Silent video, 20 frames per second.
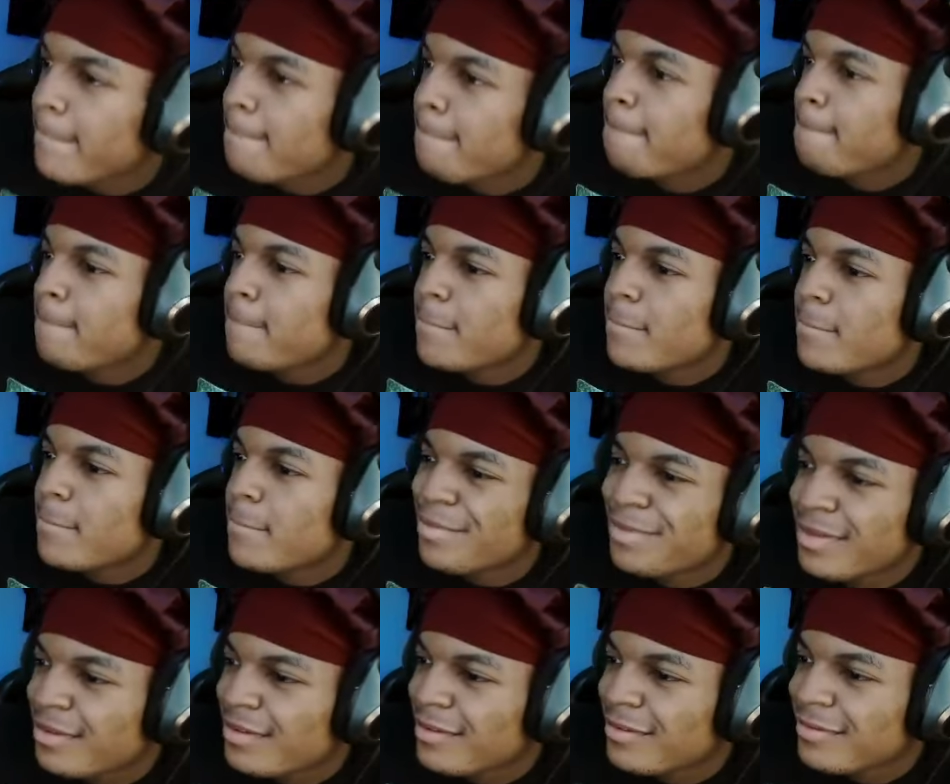
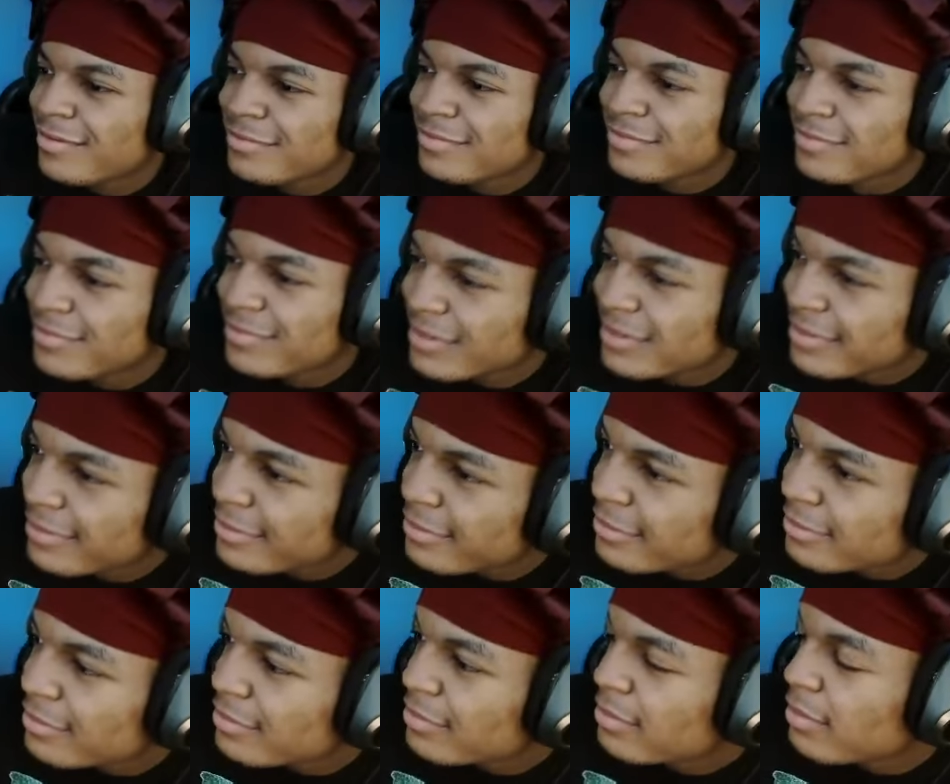
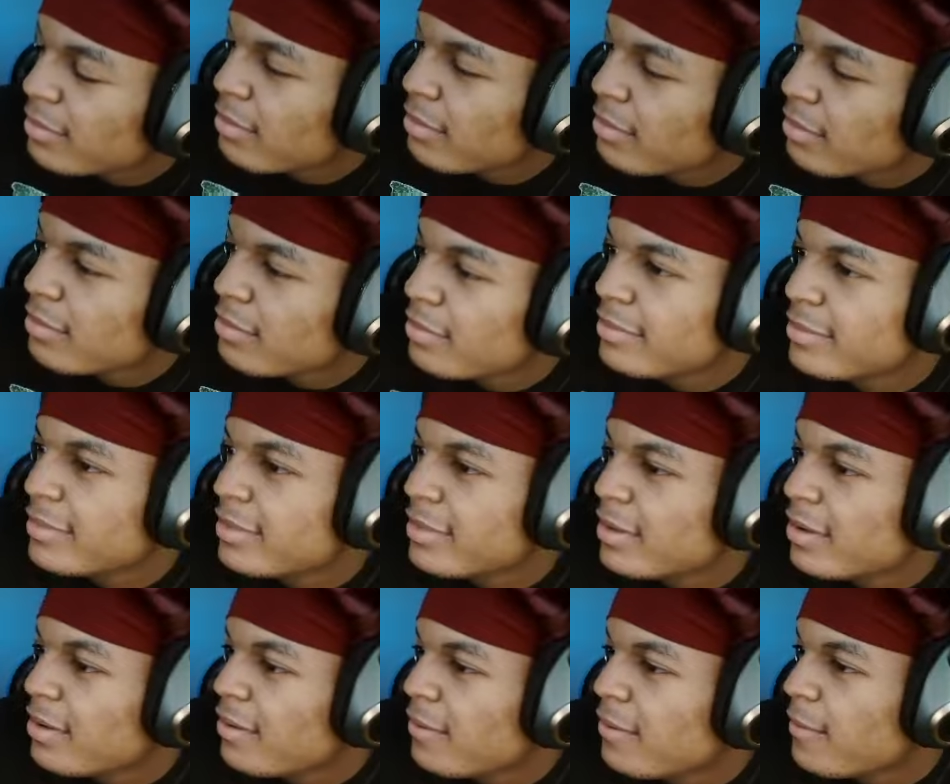
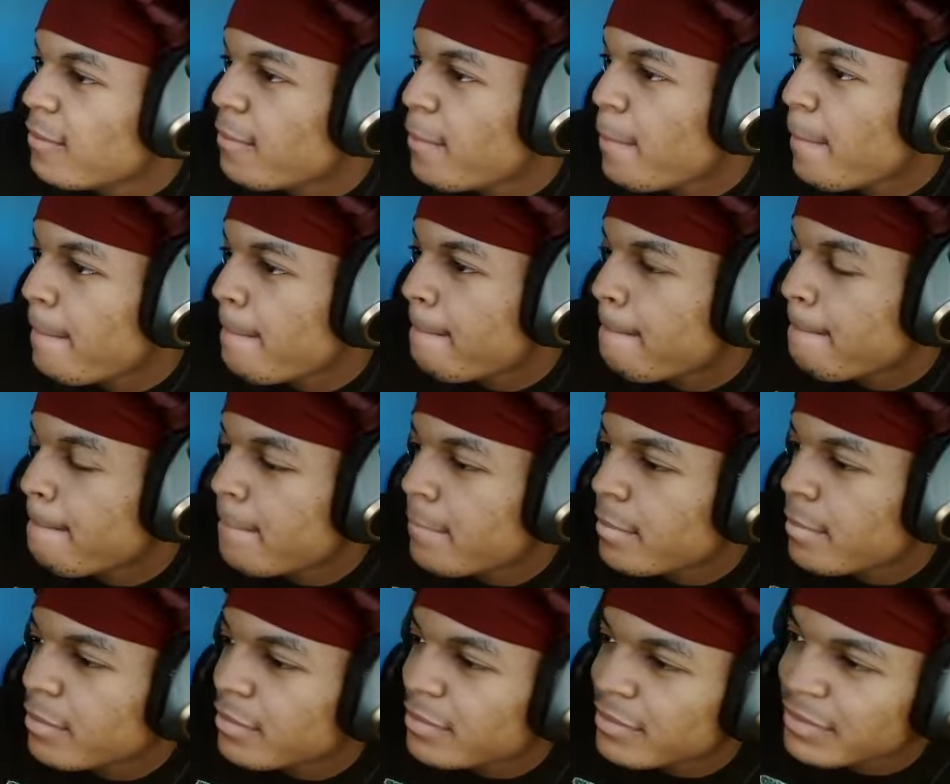
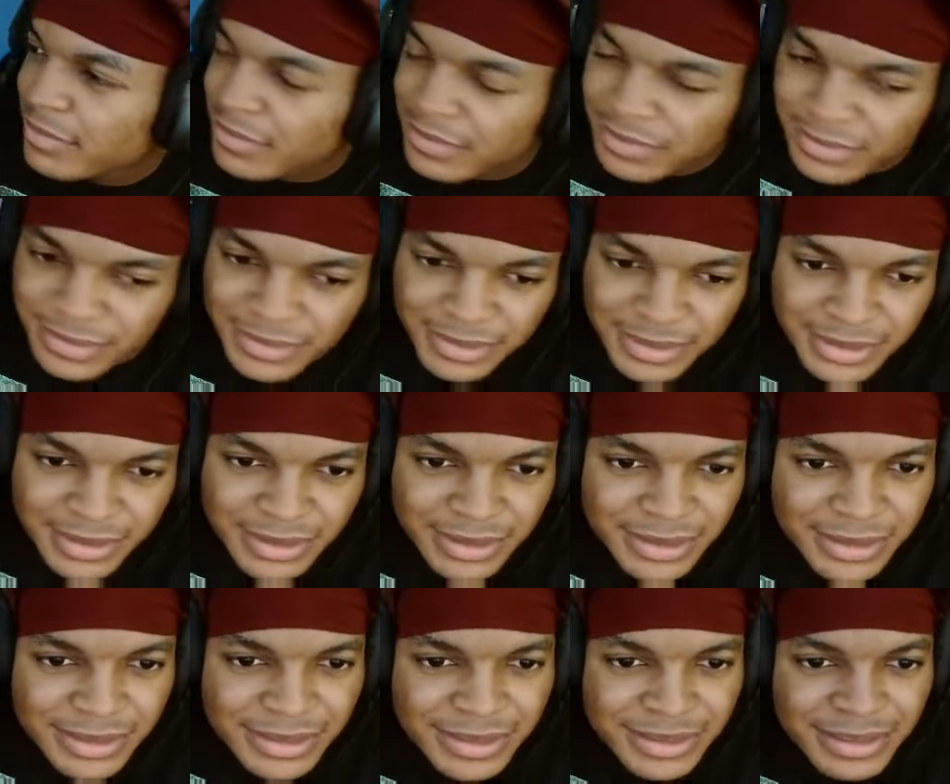
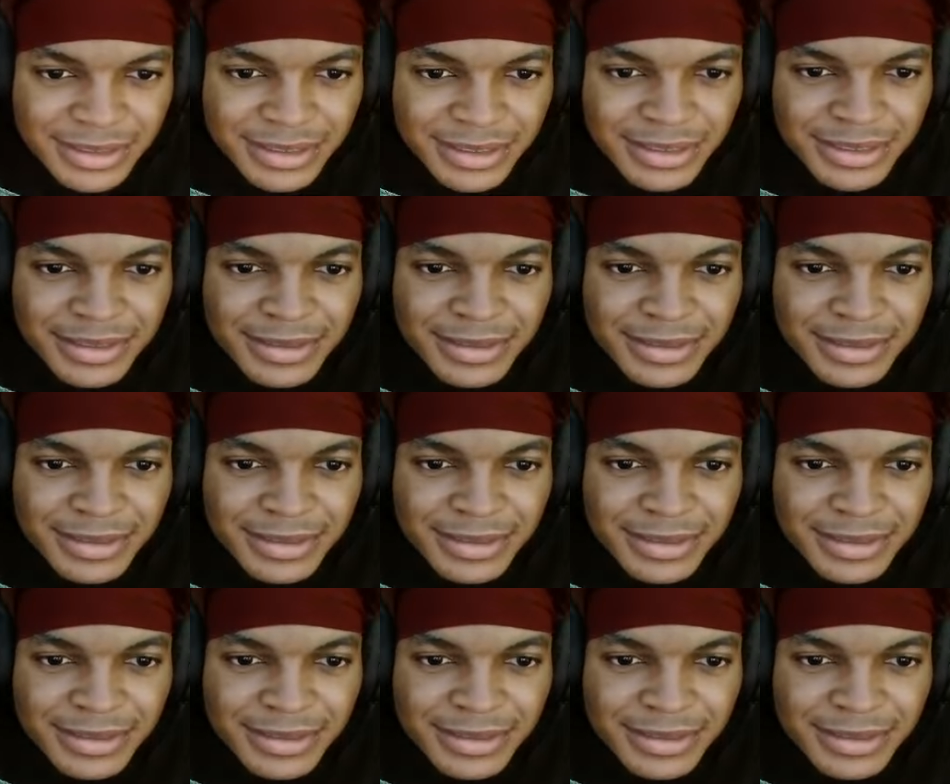No words are spoken by the person on screen.